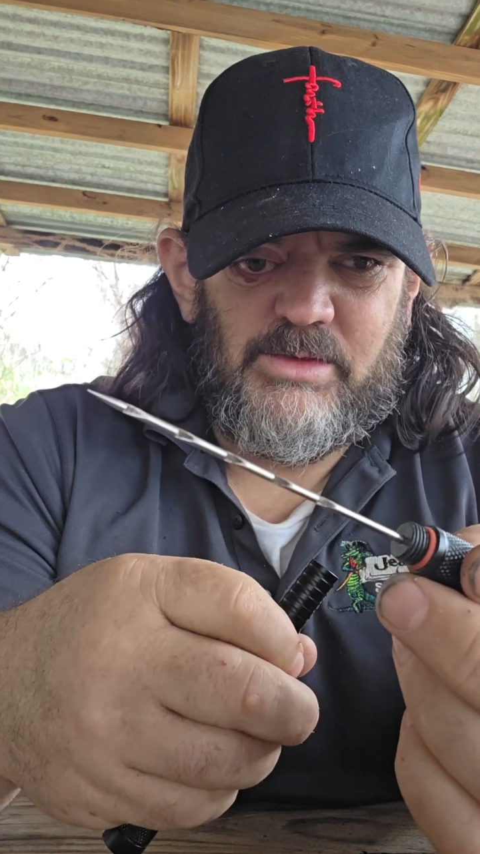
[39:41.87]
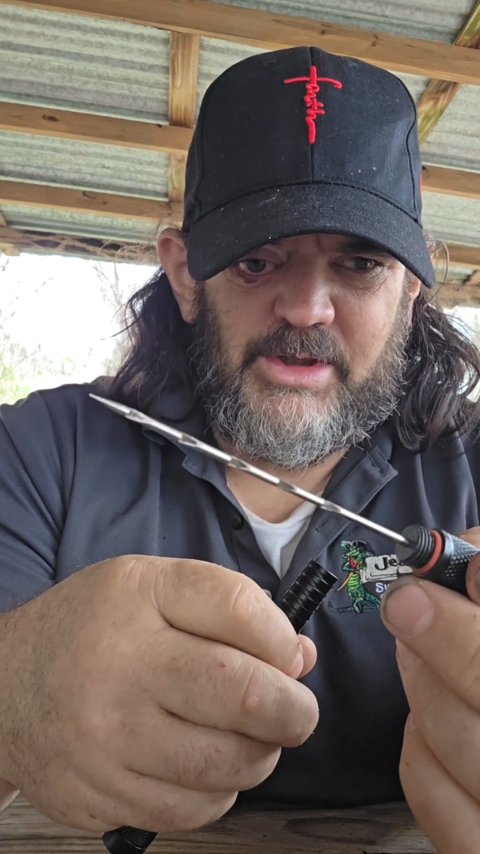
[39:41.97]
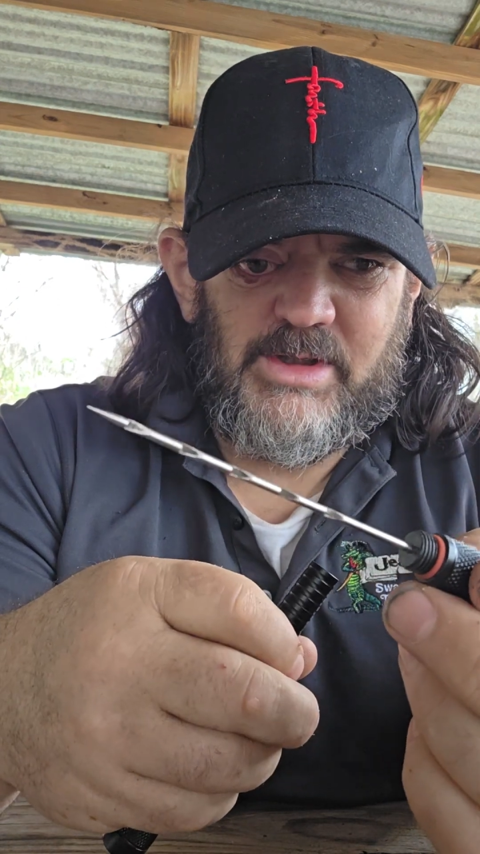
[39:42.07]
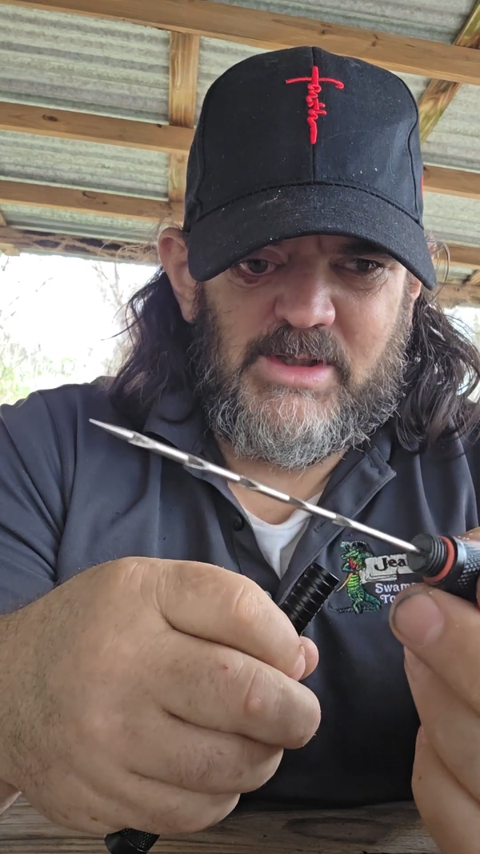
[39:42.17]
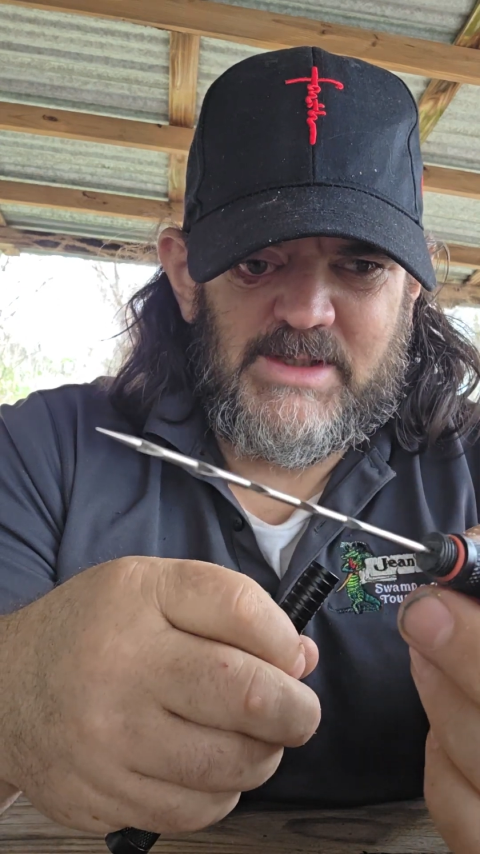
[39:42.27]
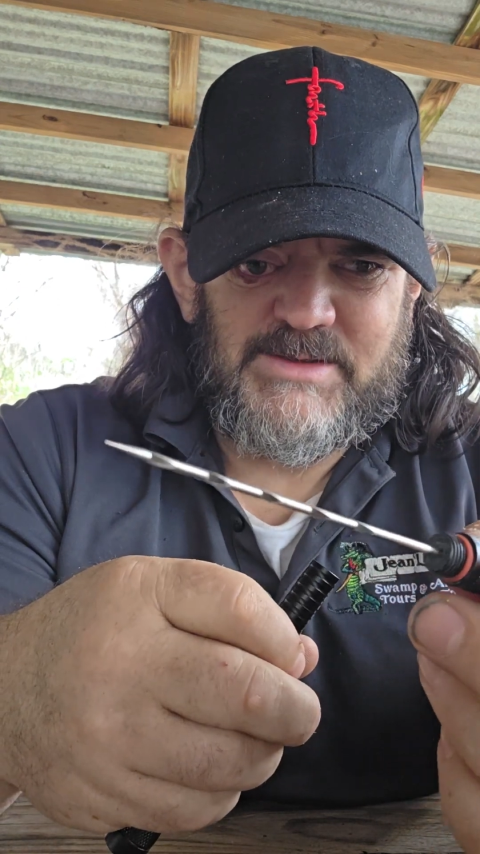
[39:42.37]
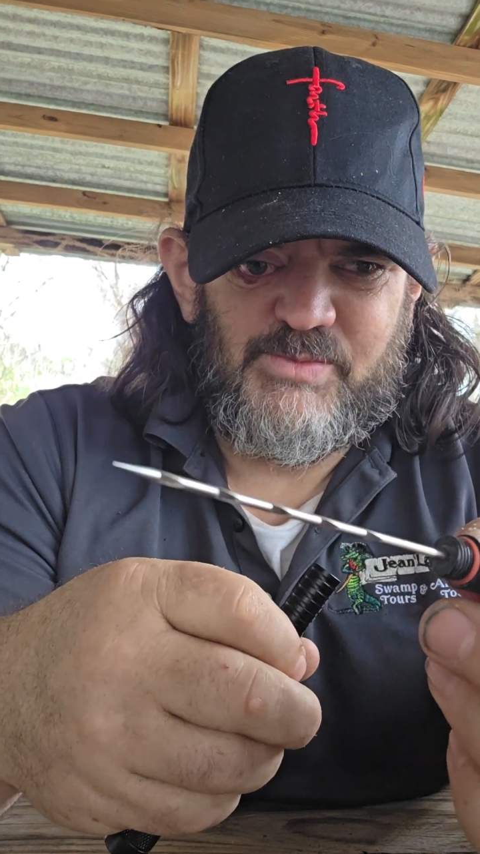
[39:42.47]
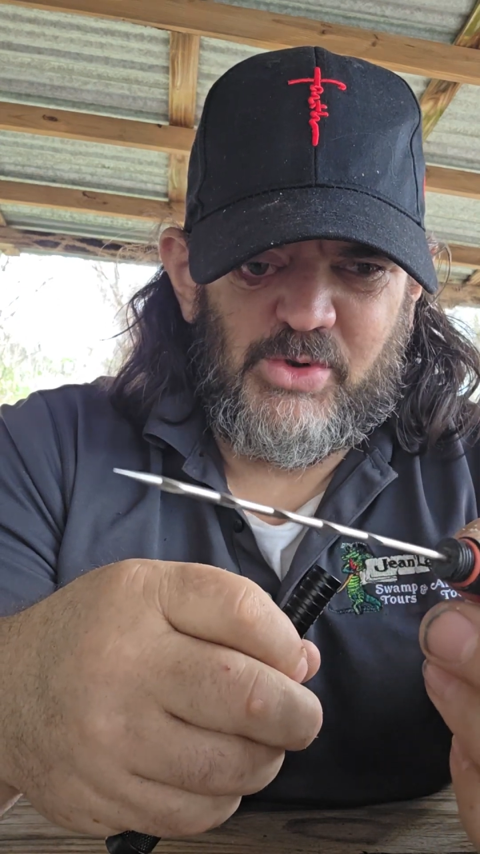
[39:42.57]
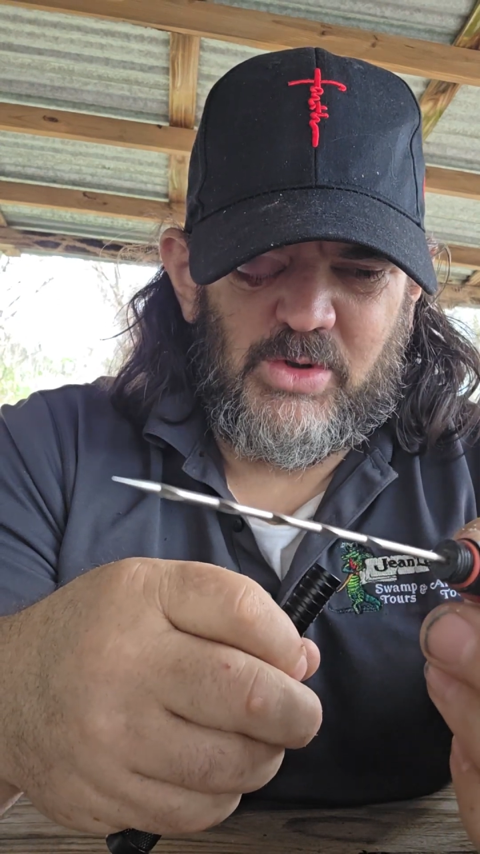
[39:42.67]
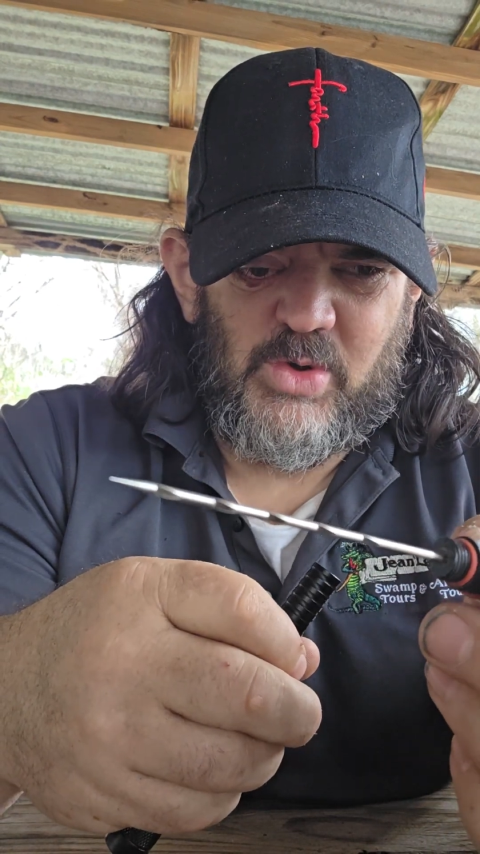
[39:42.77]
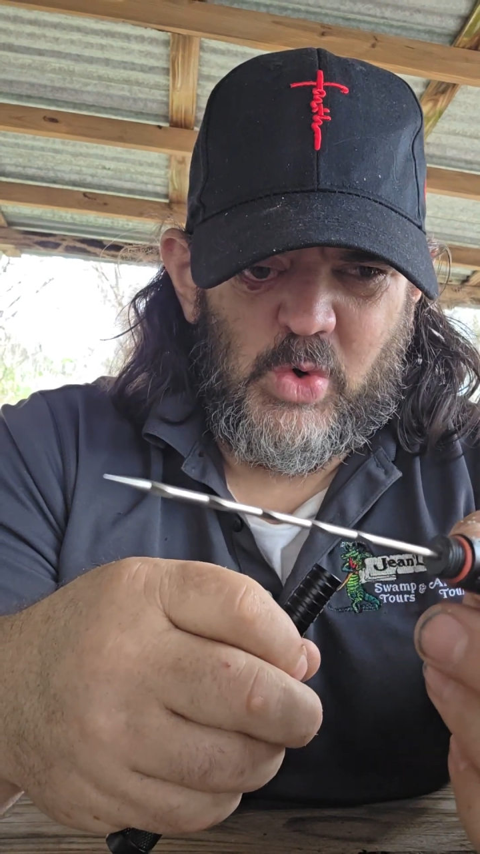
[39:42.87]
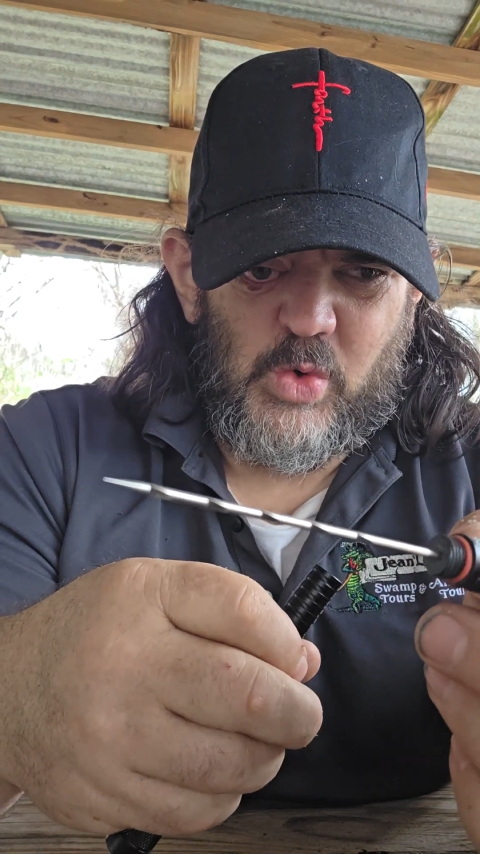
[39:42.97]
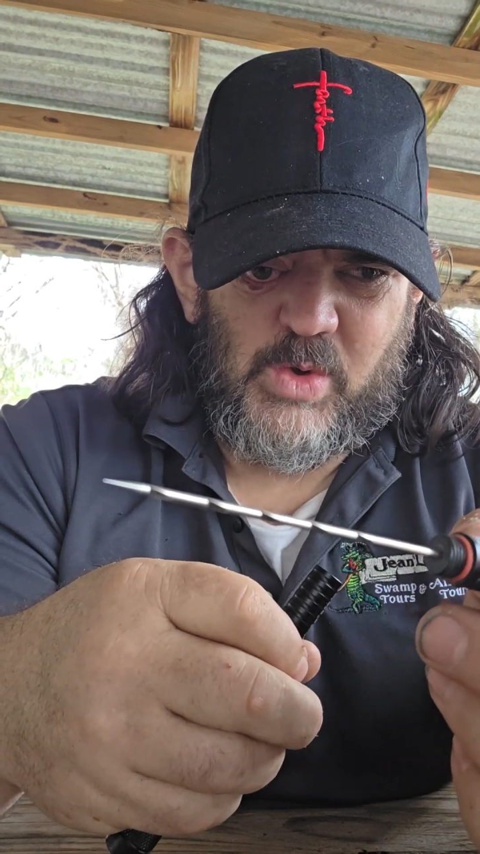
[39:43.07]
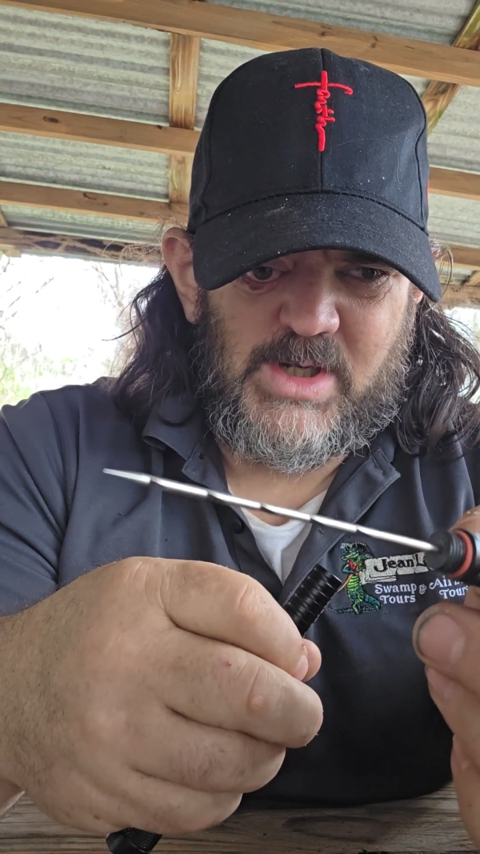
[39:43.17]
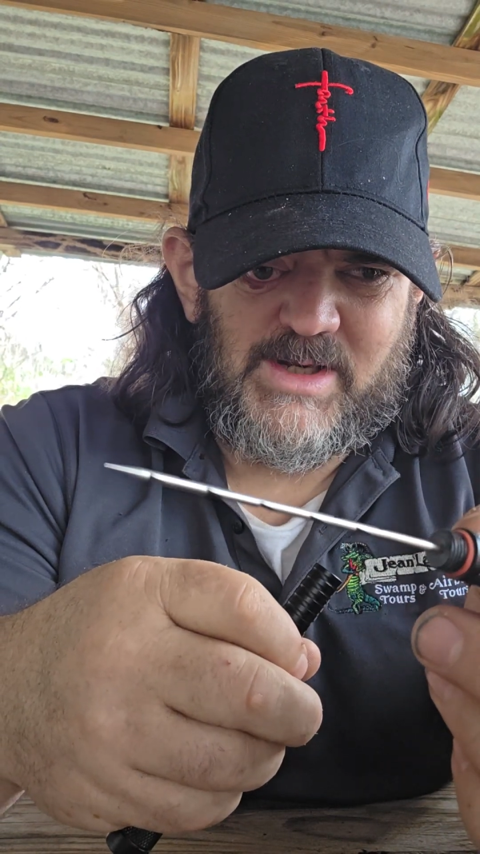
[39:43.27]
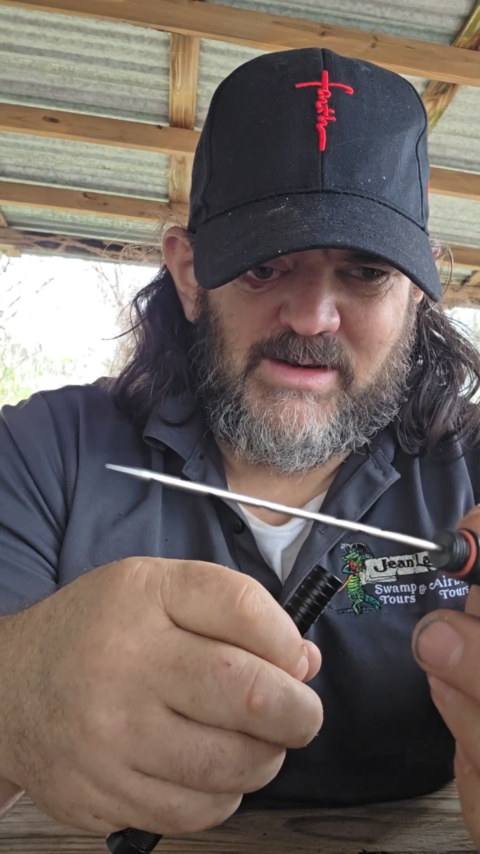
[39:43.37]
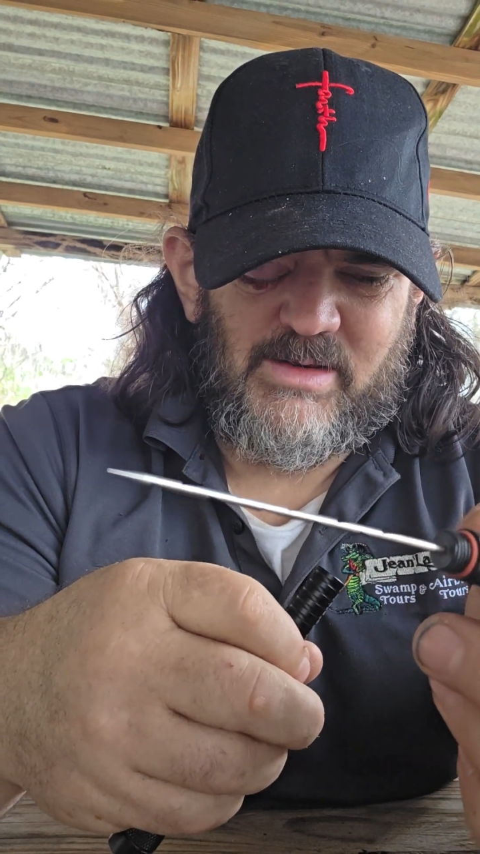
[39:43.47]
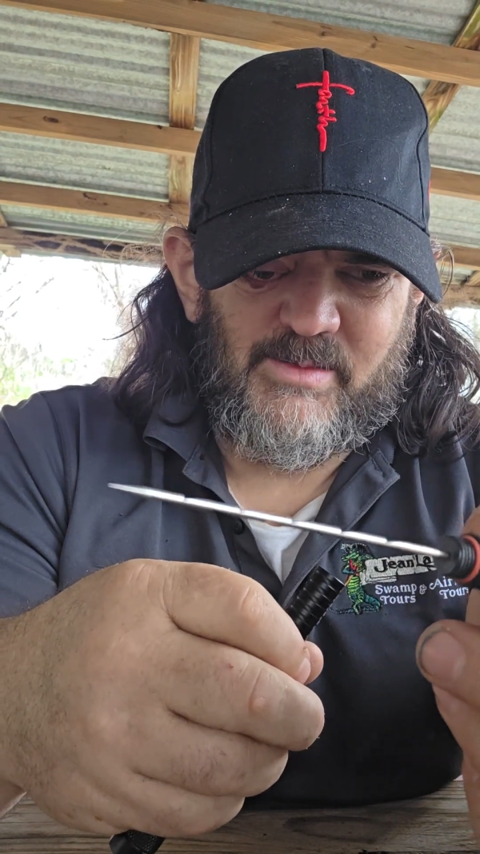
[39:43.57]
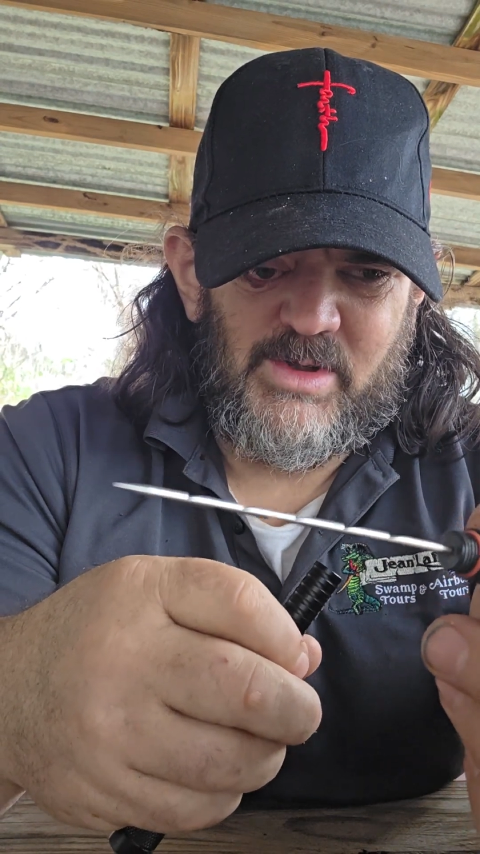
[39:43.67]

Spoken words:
you can actually put a hole right down the